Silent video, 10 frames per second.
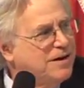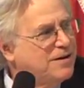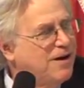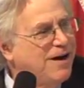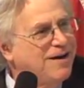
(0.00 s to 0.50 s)
You
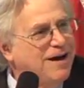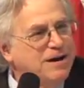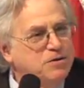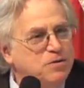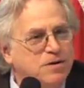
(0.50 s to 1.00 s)
know, I
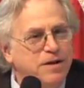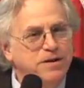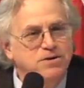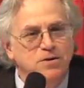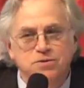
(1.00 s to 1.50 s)
do
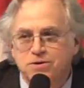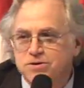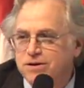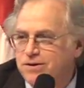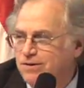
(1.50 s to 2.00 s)
collect Social
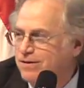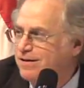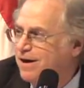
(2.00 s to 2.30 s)
Security